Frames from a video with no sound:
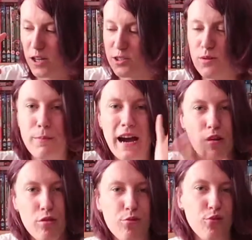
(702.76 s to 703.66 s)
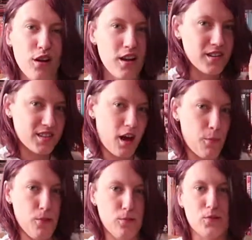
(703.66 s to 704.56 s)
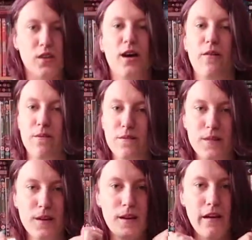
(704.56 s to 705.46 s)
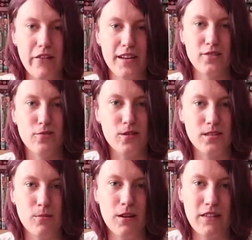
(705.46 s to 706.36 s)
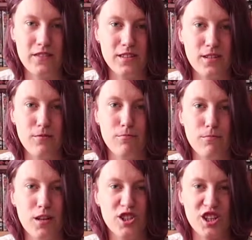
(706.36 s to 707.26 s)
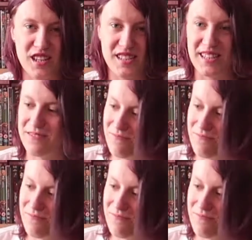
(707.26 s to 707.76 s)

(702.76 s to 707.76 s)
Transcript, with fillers: I just want to power through the last couple. So fingers crossed I won't have to do much cutting.